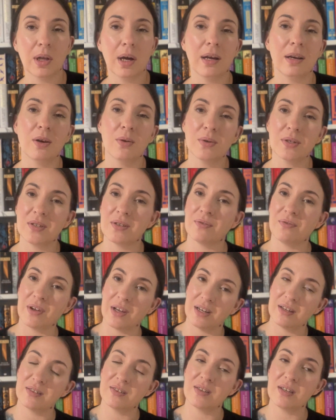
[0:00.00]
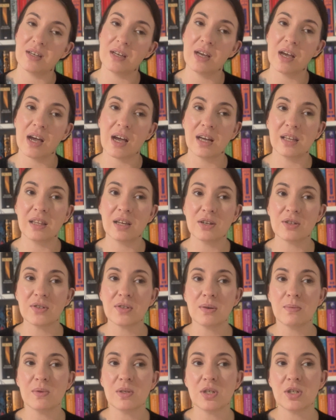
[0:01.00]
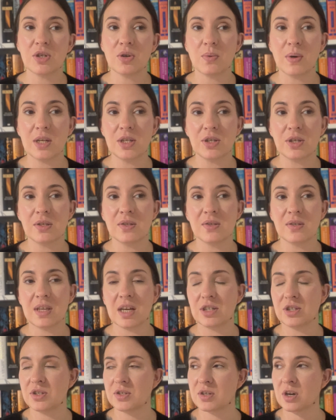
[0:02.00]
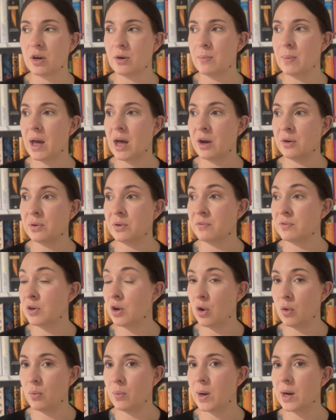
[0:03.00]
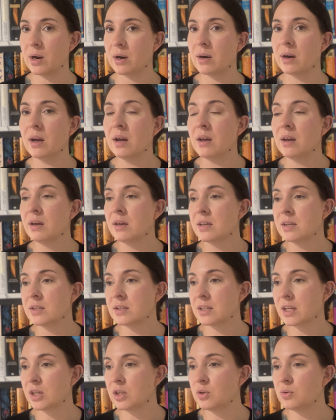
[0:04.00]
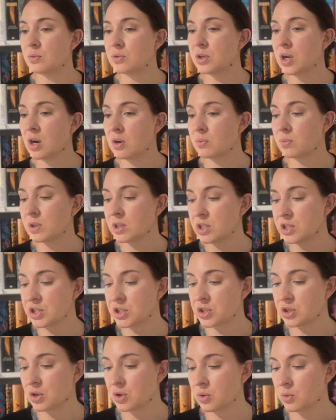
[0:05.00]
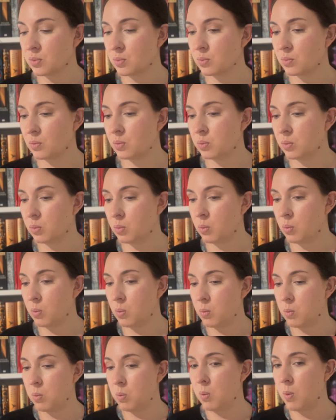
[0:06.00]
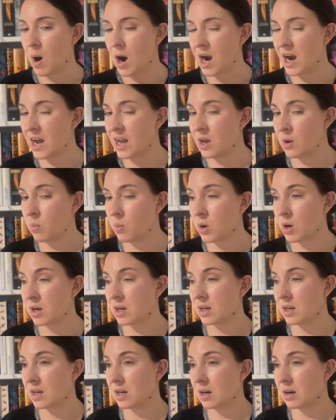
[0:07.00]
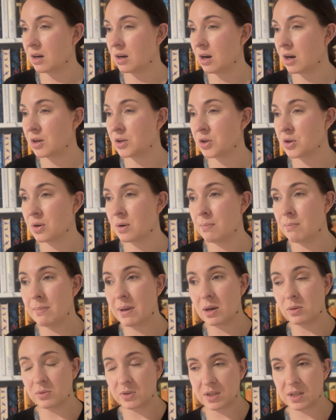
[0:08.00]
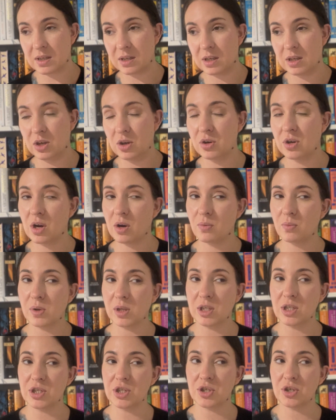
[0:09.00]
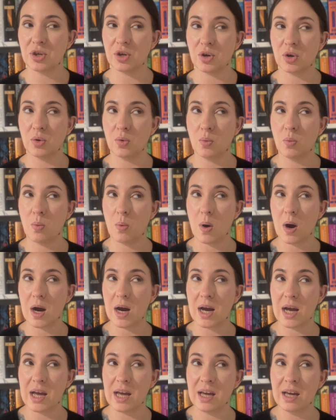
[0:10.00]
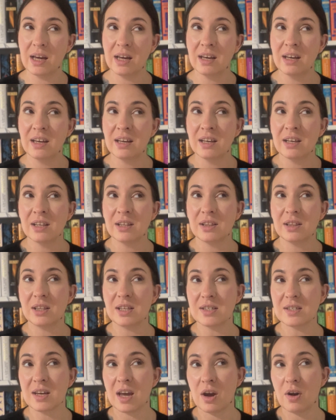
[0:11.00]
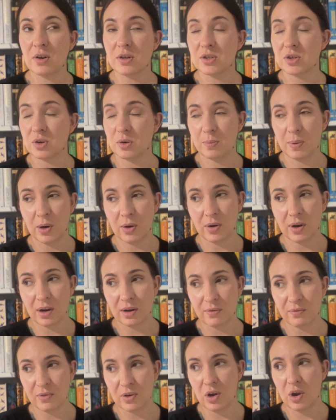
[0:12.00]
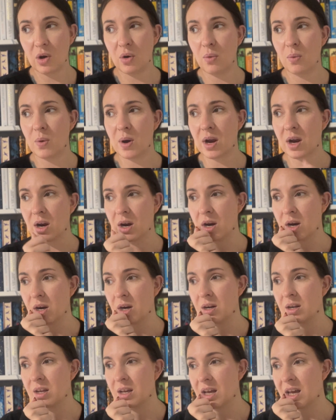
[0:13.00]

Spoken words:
I know it's a fantasy, and there are some situations that just come out of nowhere. Like, you're not really sure why we're under a mountain. You're not really sure why this character appeared out of nowhere.